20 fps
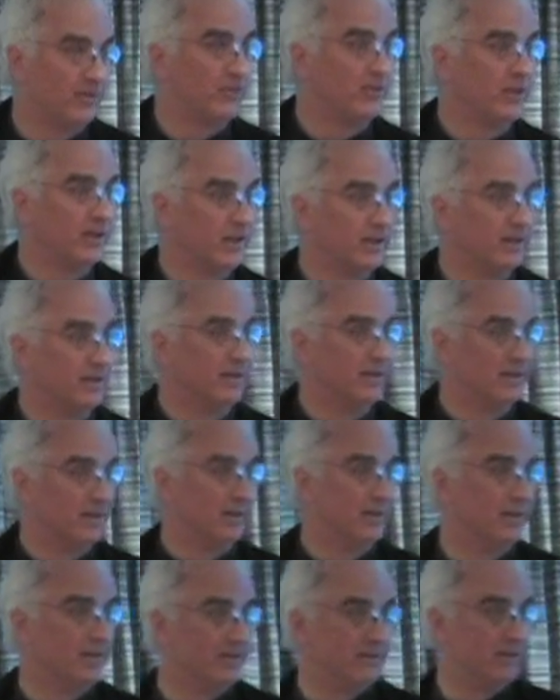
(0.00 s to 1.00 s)
are seeing
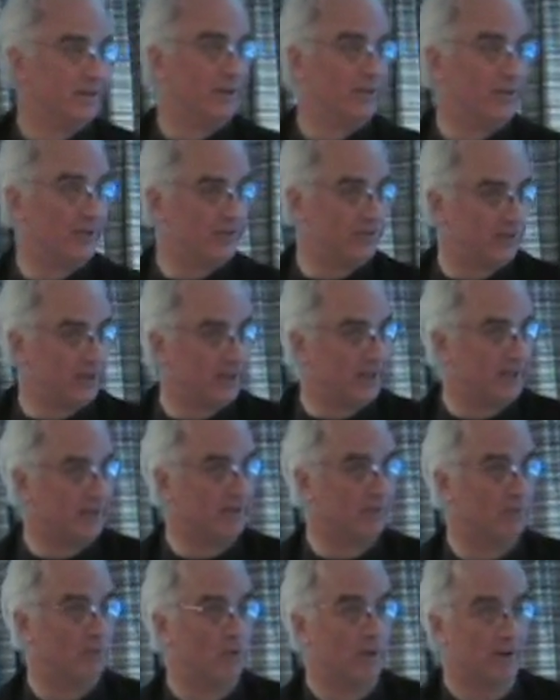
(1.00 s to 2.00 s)
they're
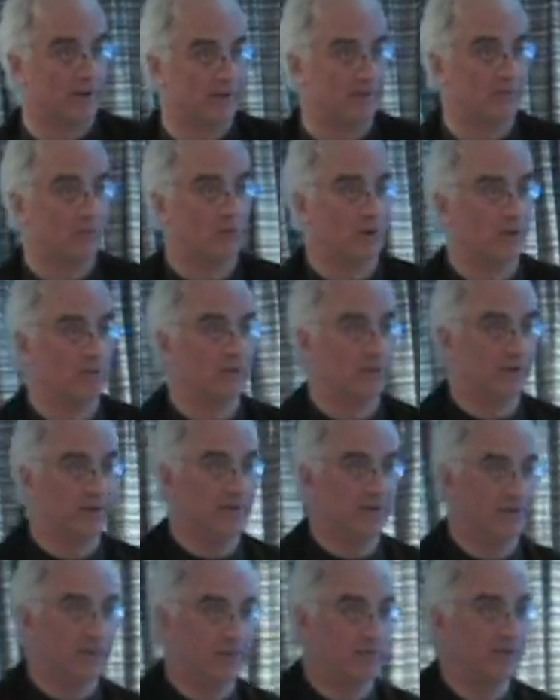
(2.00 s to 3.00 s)
seeing what
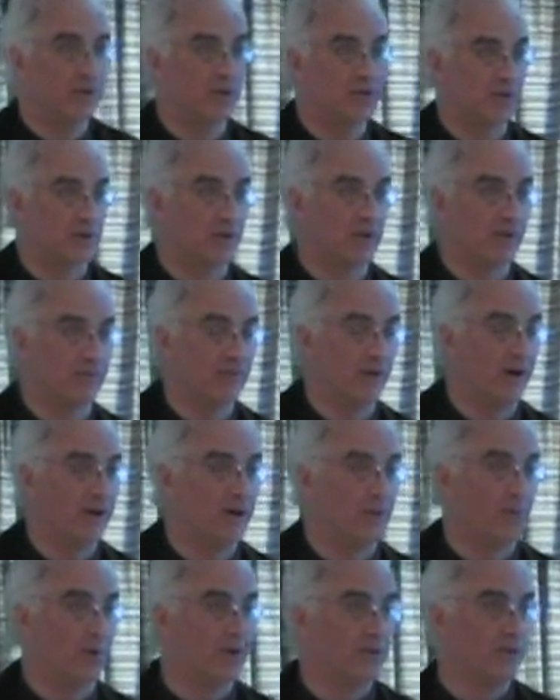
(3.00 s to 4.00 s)
the future of
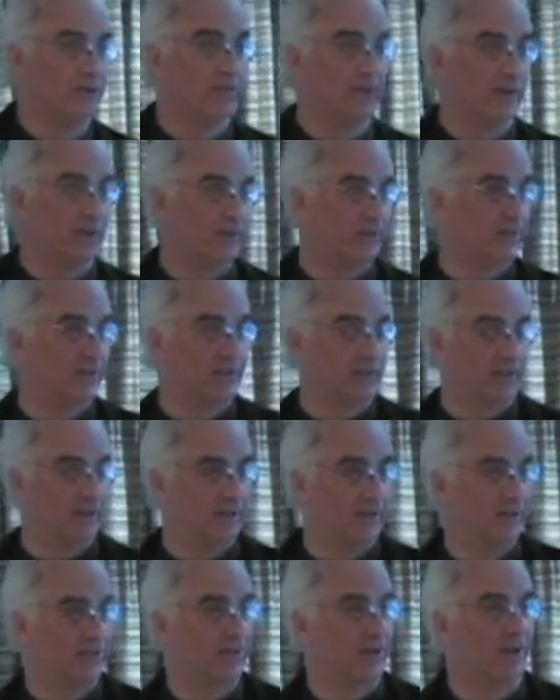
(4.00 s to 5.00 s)
automotive is
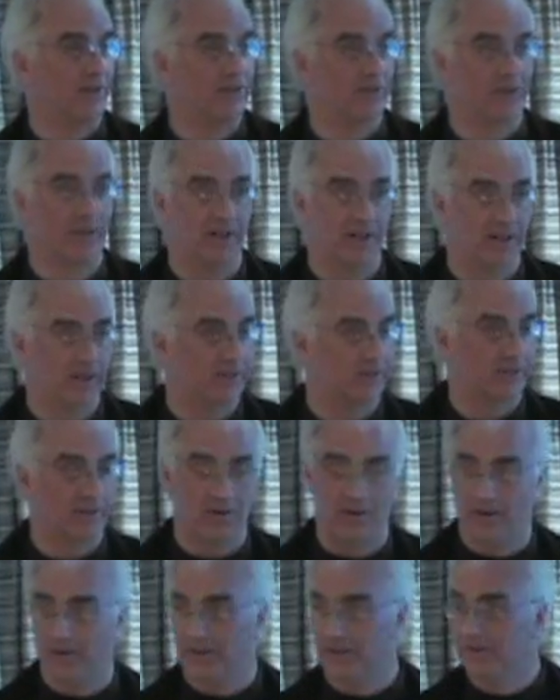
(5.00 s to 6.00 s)
in this country, and it's
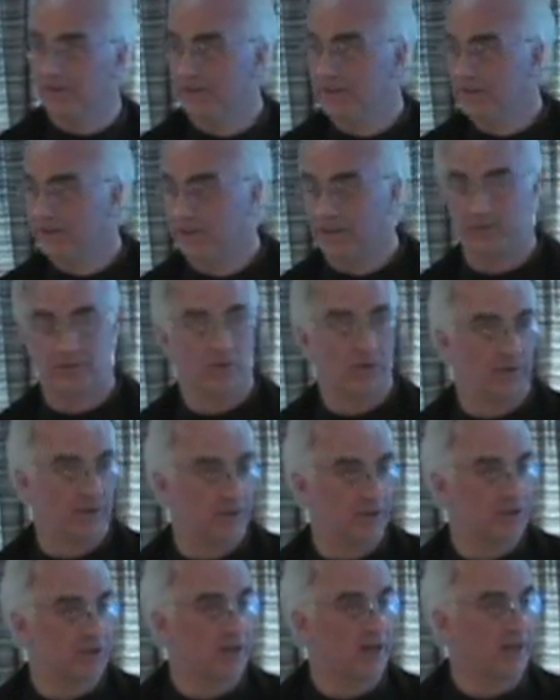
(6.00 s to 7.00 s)
going
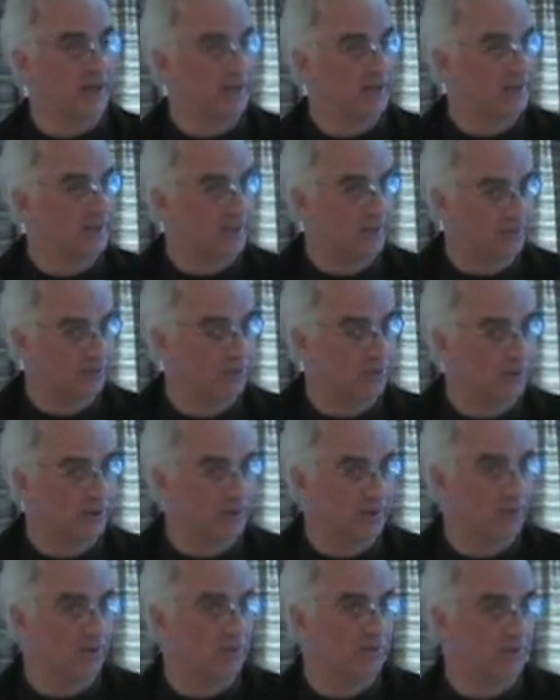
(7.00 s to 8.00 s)
to China and it's
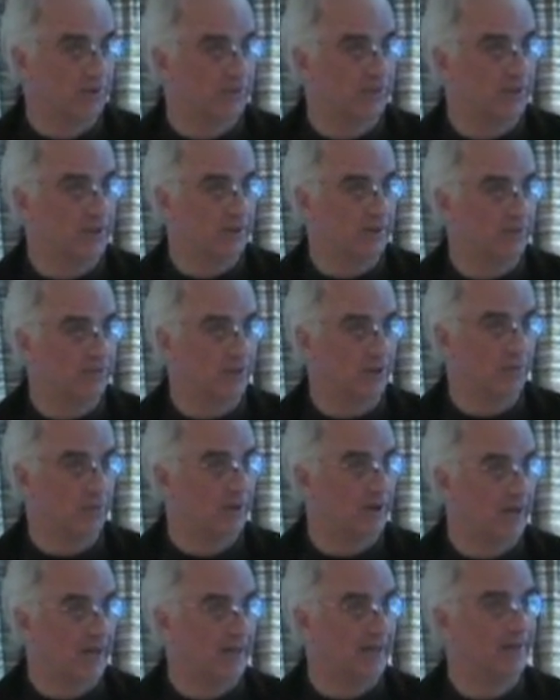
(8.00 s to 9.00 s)
going overseas.
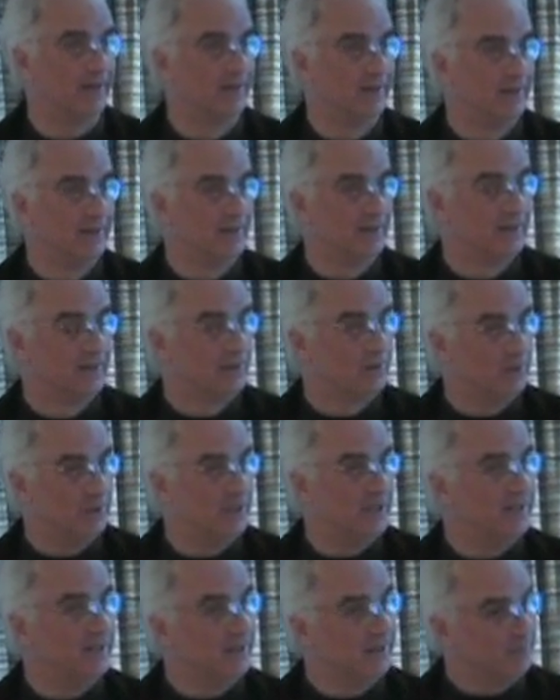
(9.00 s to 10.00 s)
We
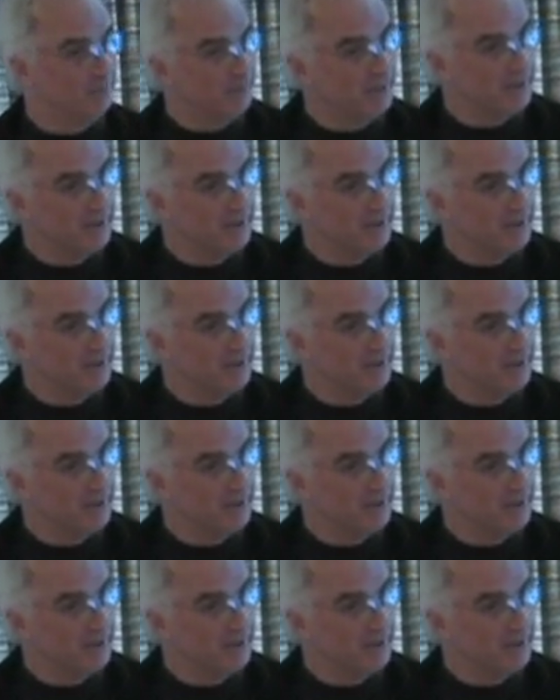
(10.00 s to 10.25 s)
need to